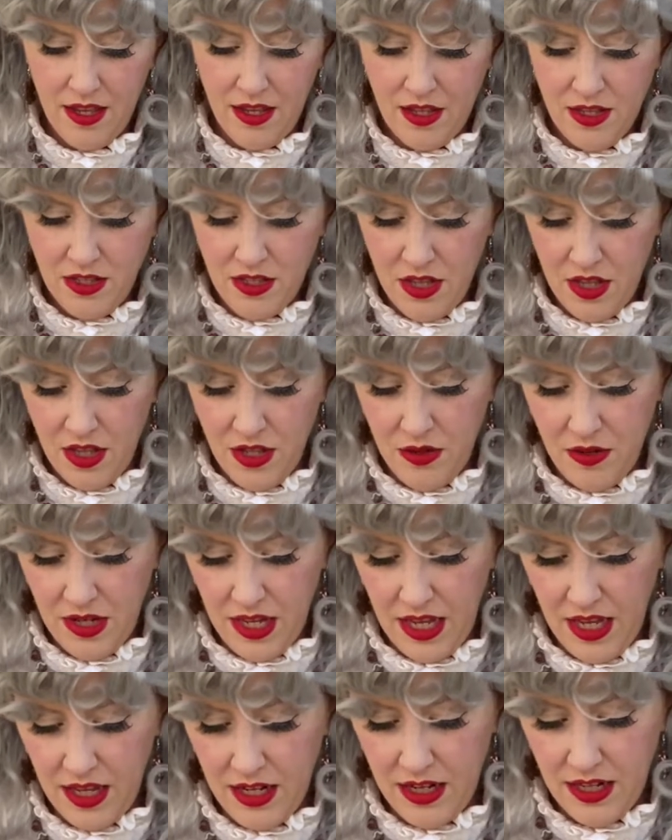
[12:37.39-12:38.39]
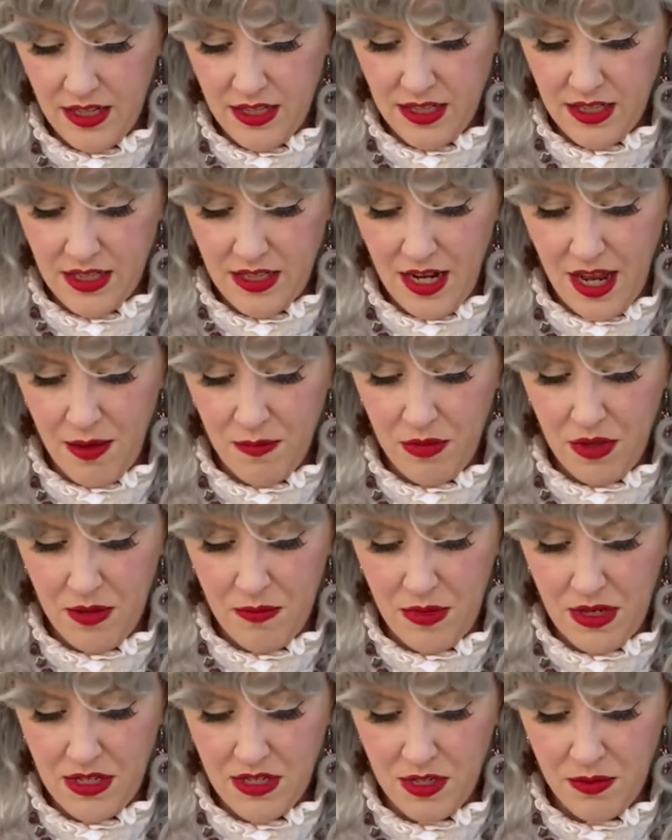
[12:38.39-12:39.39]
so that you can snap them
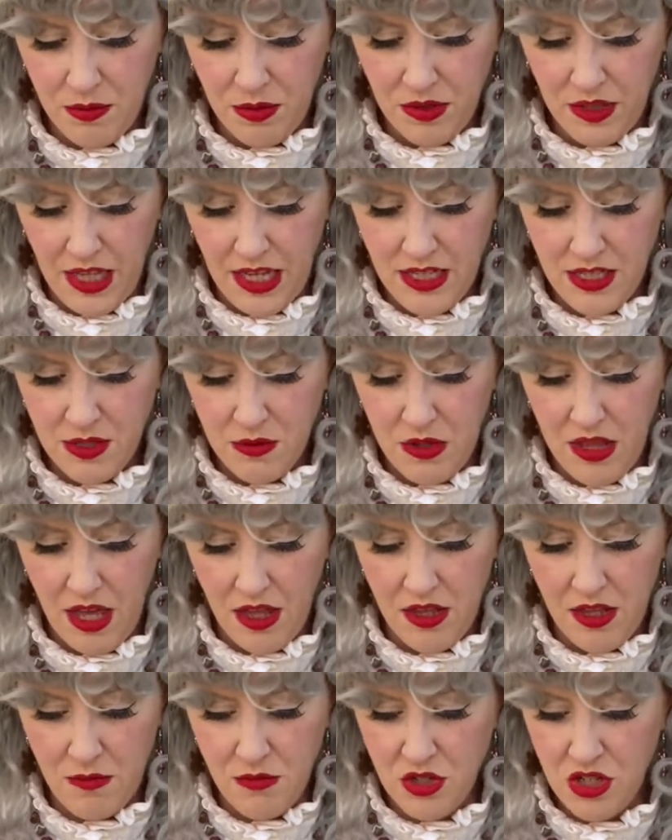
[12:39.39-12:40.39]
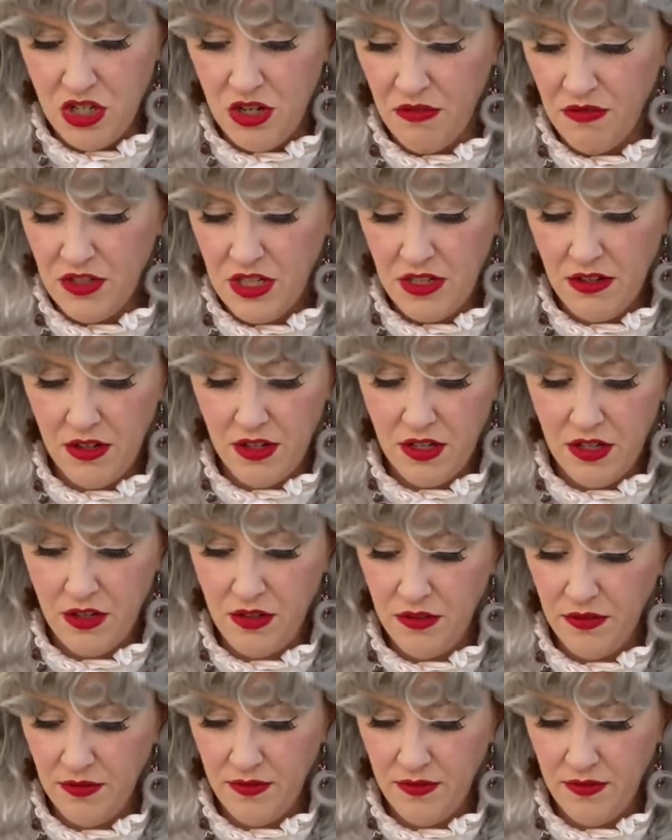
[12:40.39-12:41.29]
into place without them shifting on you.